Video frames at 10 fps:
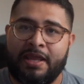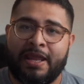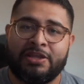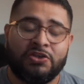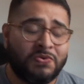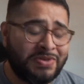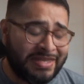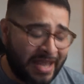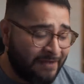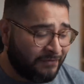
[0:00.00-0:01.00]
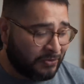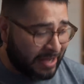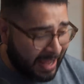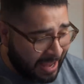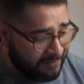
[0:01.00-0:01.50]
and you
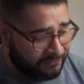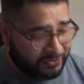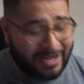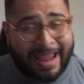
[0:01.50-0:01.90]
never, ever,